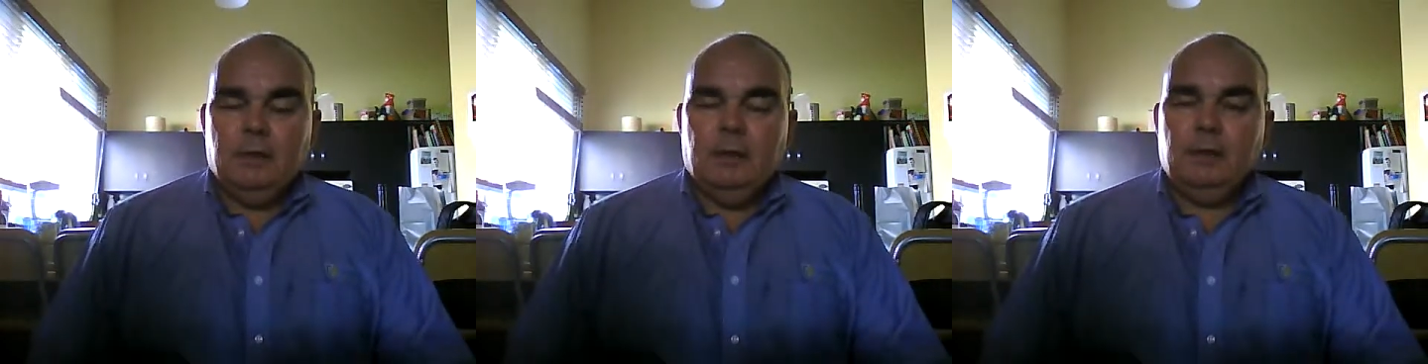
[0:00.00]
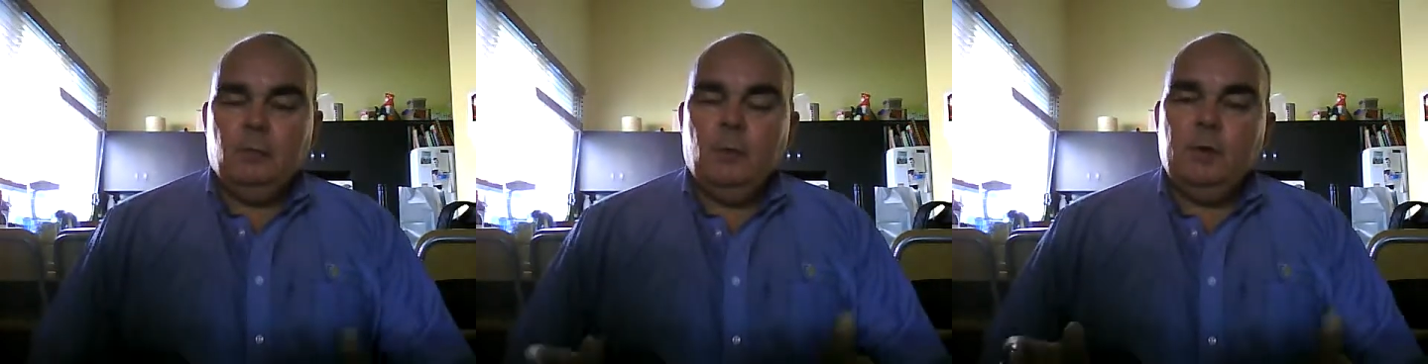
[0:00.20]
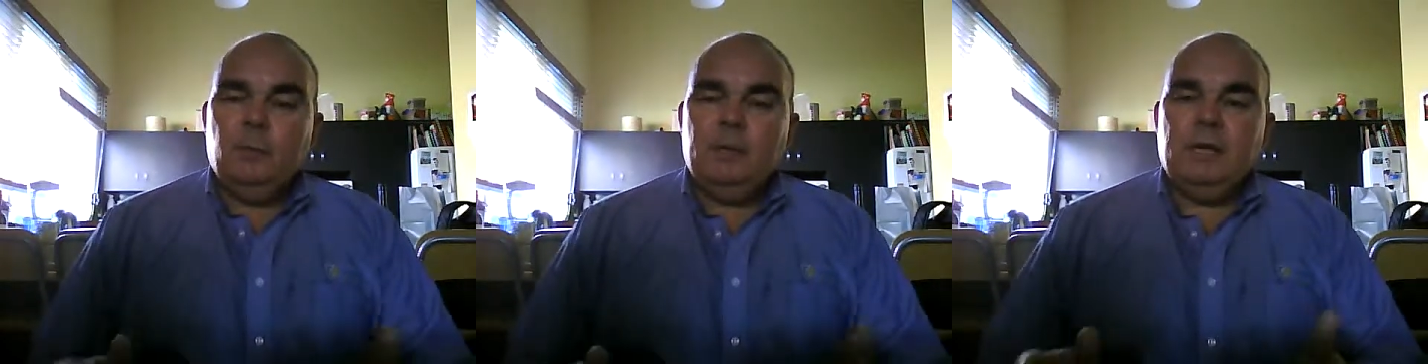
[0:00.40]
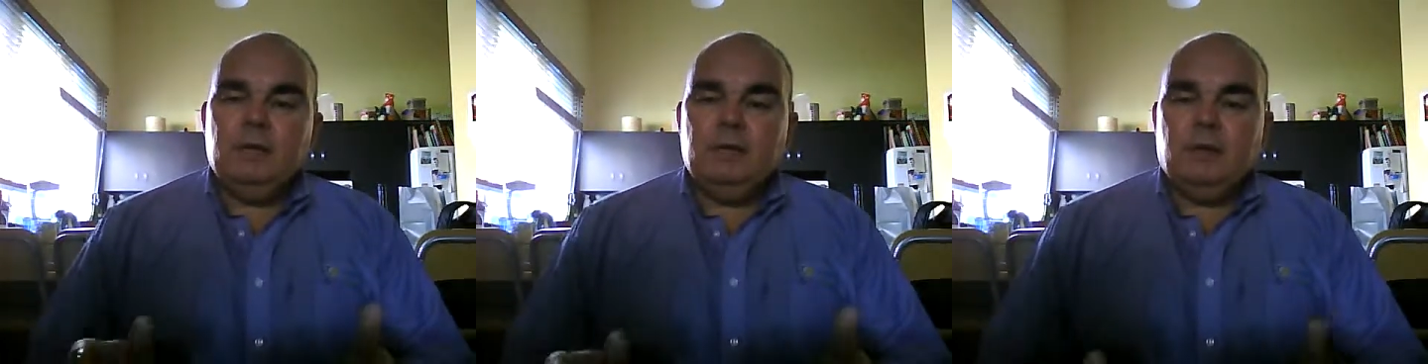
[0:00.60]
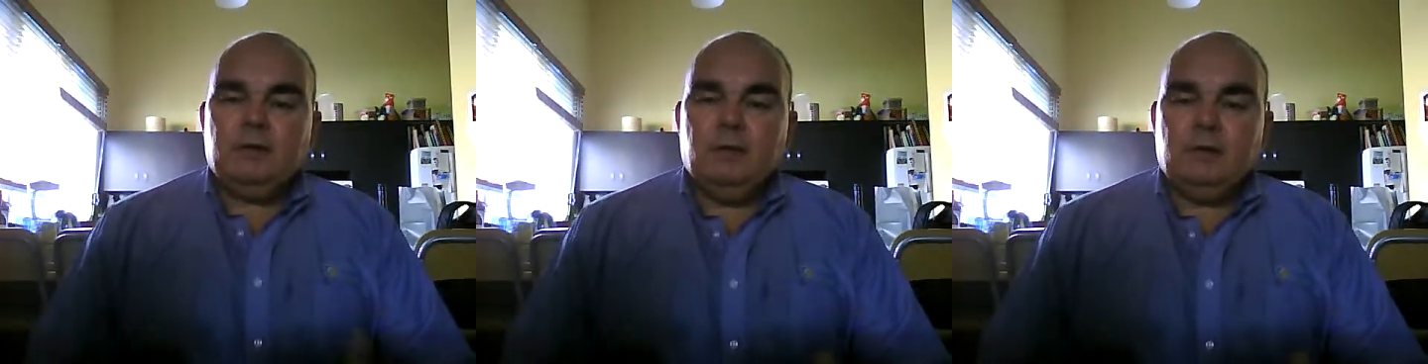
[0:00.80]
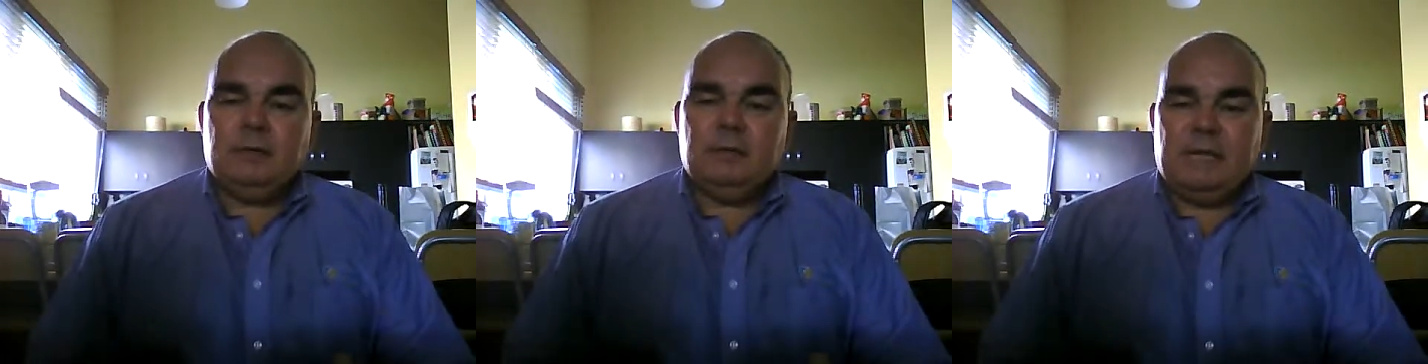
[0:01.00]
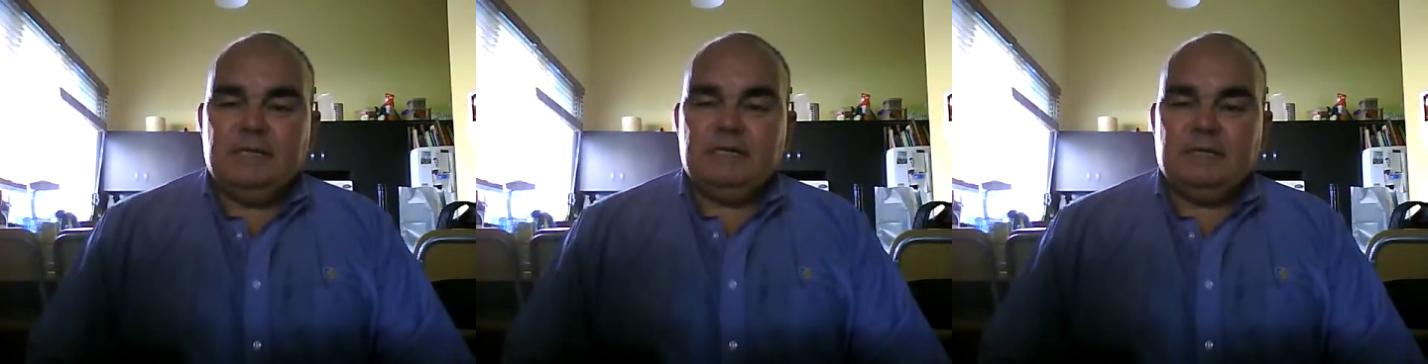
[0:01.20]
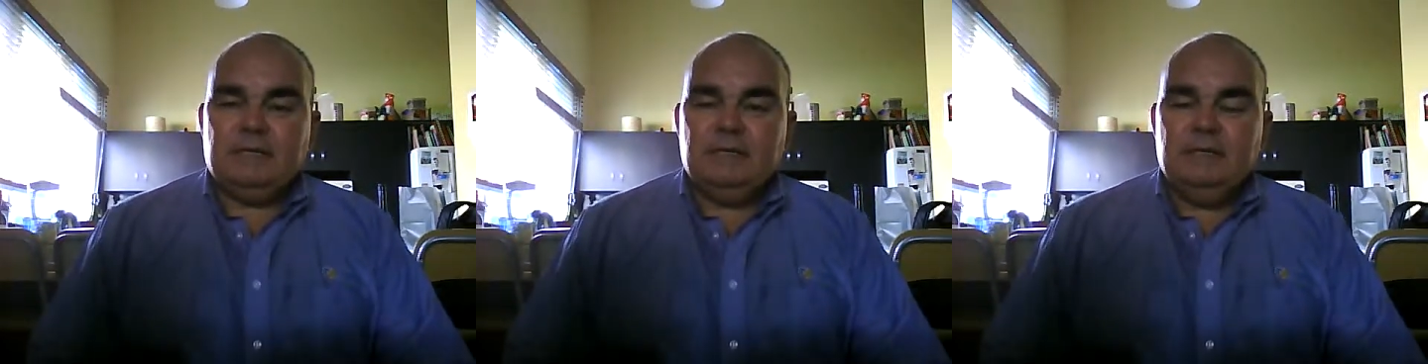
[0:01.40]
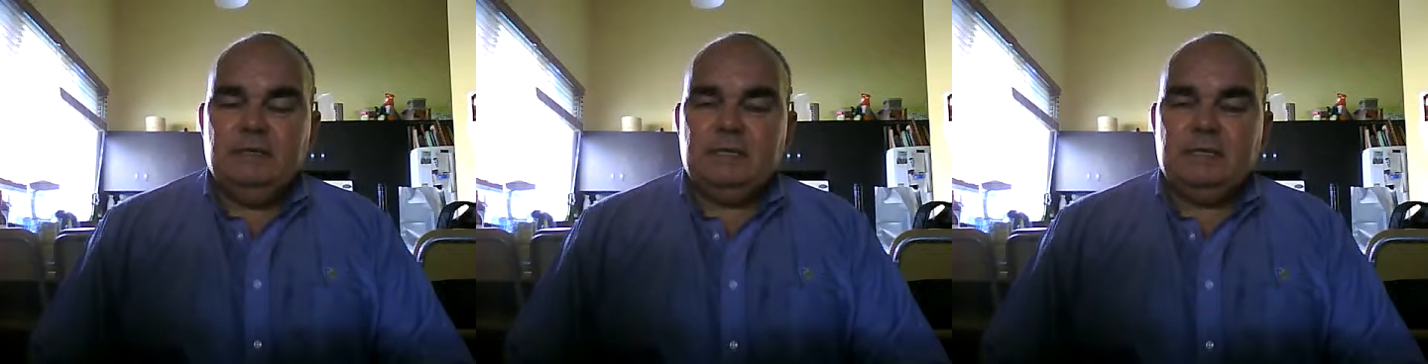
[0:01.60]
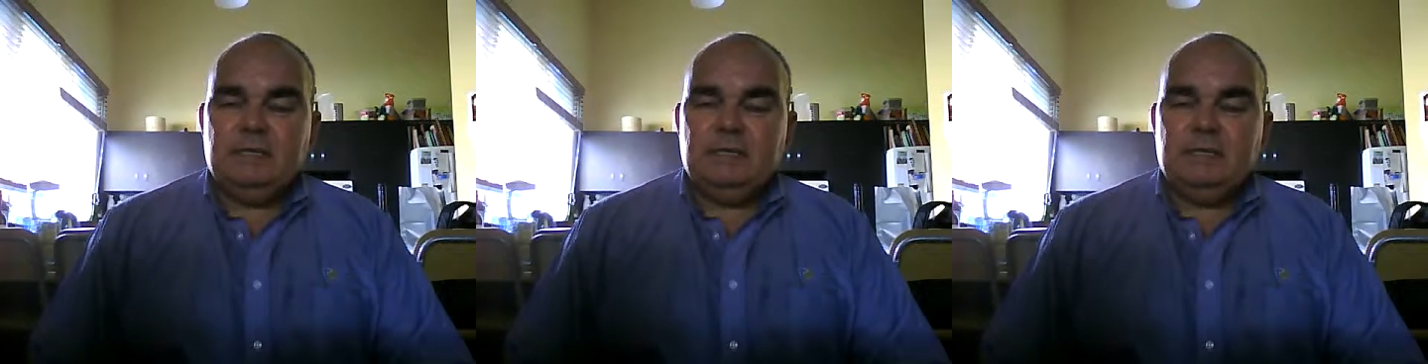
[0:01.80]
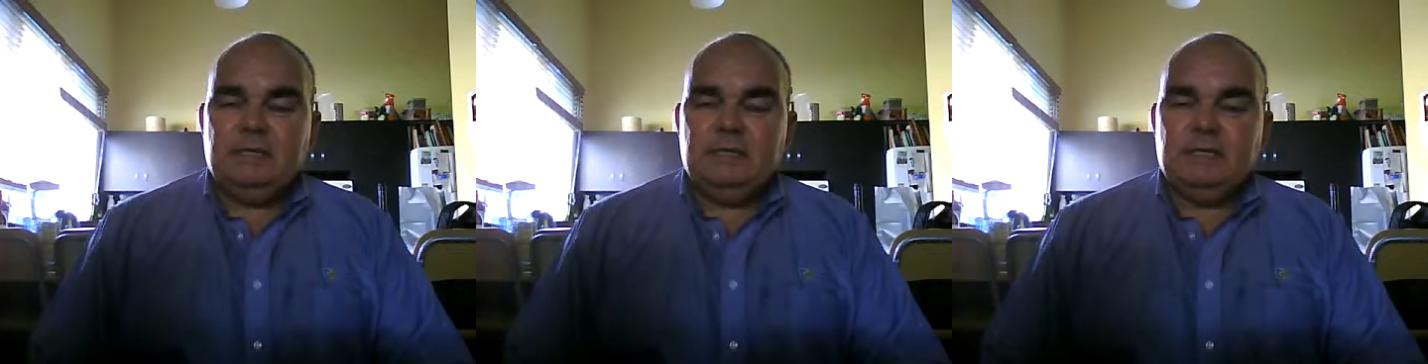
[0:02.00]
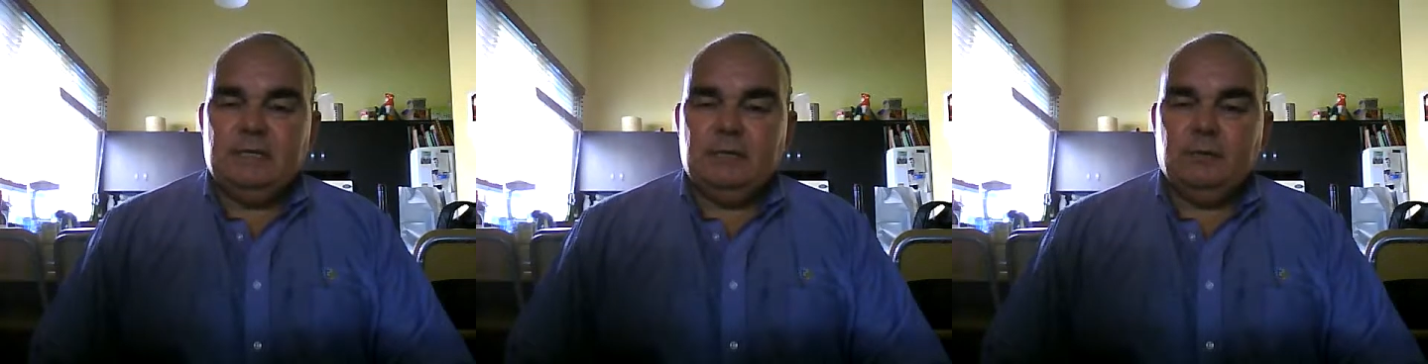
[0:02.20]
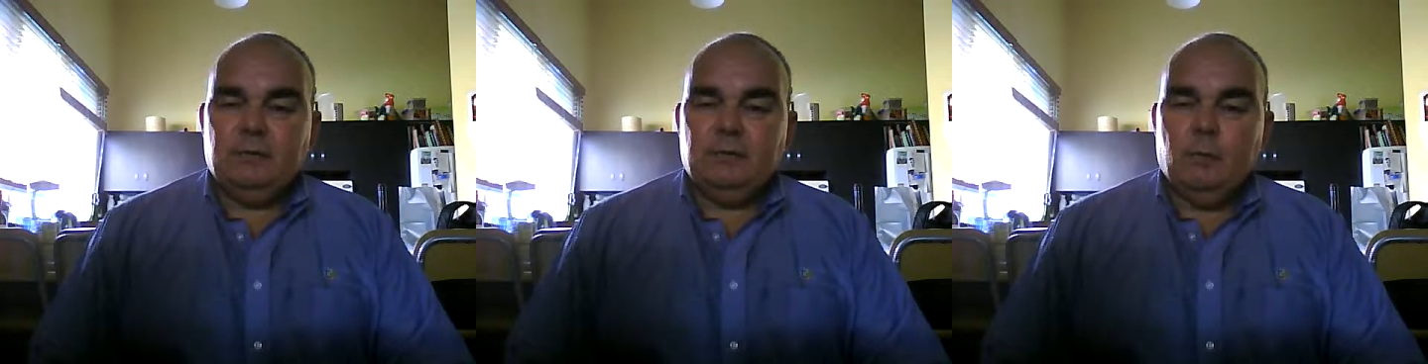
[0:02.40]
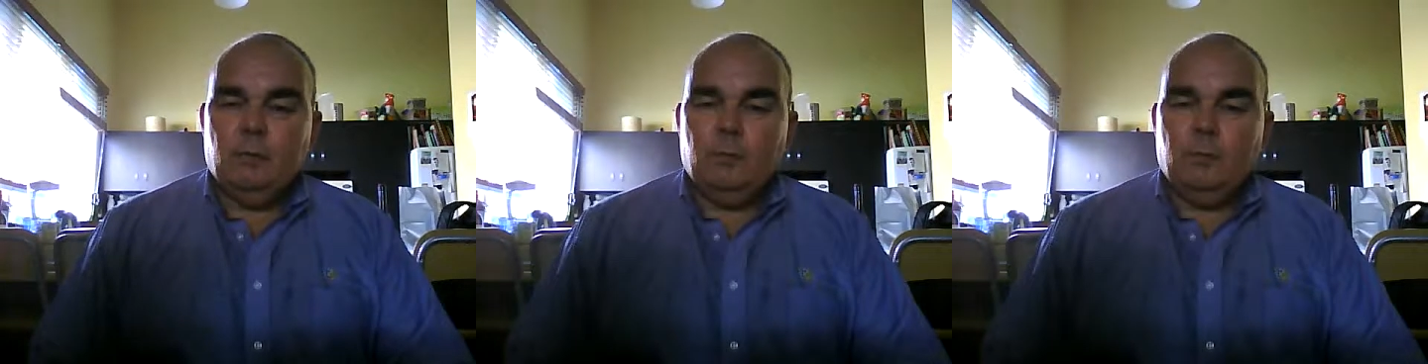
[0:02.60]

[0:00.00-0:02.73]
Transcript: Now, the way we conduct our tastings is that